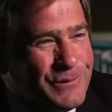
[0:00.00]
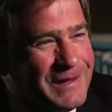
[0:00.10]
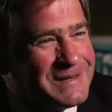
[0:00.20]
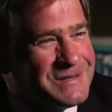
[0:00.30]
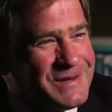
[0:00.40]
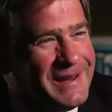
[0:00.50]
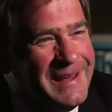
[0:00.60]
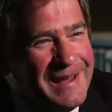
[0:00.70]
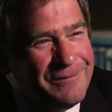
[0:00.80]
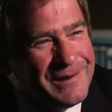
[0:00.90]
we like to say
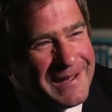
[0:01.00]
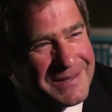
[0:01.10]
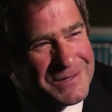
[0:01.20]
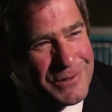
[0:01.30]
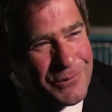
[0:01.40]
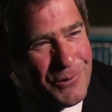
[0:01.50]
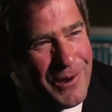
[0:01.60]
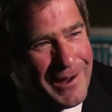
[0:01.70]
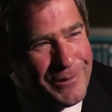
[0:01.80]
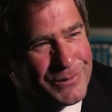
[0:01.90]
we got to Central
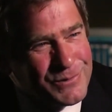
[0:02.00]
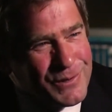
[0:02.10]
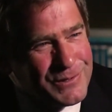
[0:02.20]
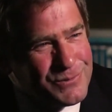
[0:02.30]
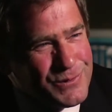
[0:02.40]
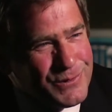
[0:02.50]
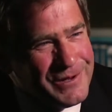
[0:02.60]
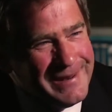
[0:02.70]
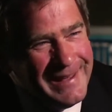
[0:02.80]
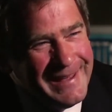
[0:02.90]
Ohio as quick as we could.